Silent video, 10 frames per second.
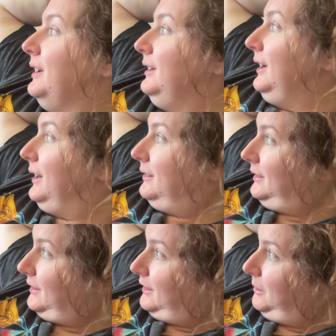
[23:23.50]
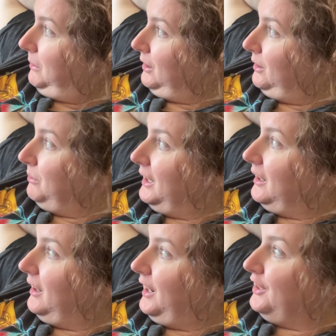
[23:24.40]
yeah, it's going to be a good
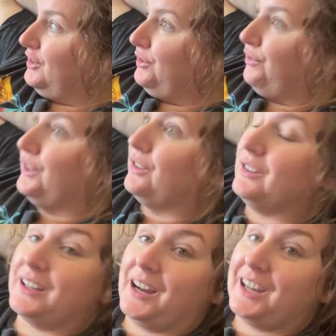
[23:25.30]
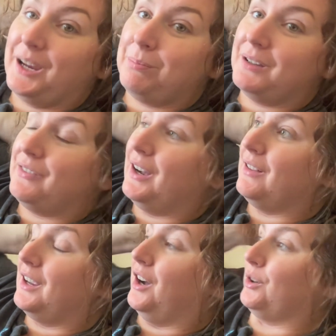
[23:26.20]
week. I just feel like, I can't believe how,
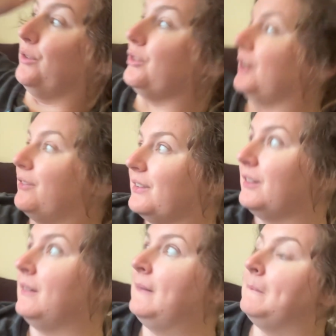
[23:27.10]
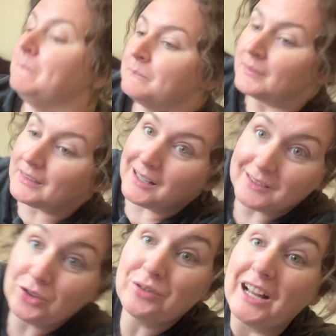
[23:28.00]
like, hungover I feel.
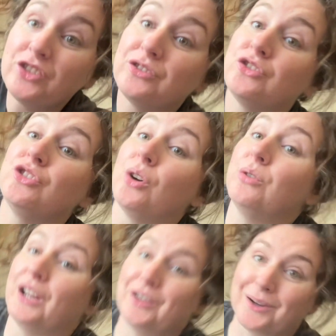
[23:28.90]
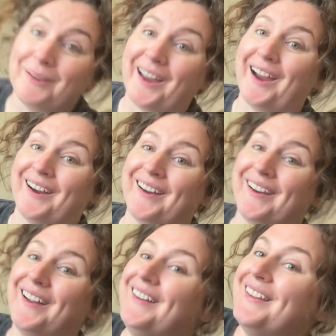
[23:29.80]
Look at my
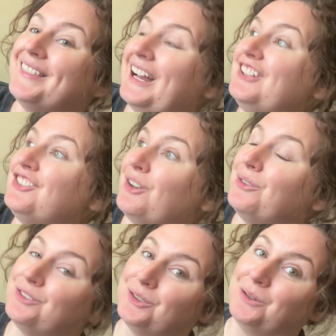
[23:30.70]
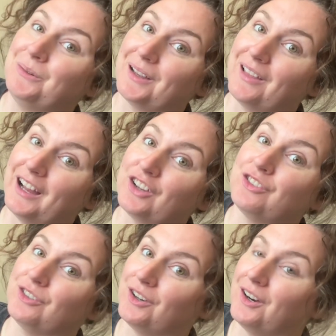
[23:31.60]
hair. That shows you what, like,
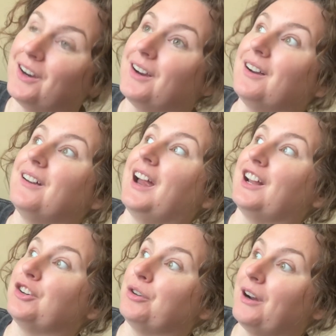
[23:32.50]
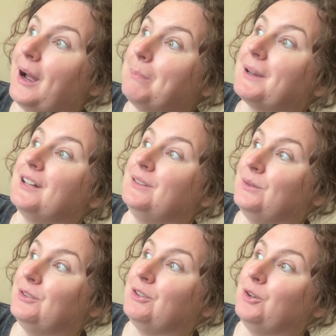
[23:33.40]
sugar and crap can
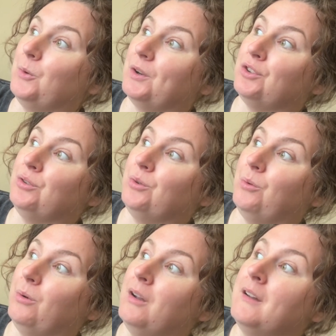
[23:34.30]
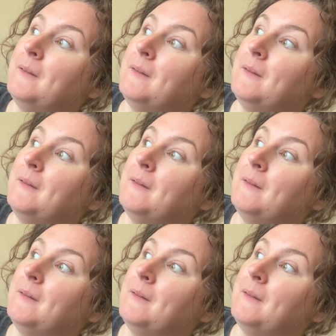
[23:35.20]
do to you when you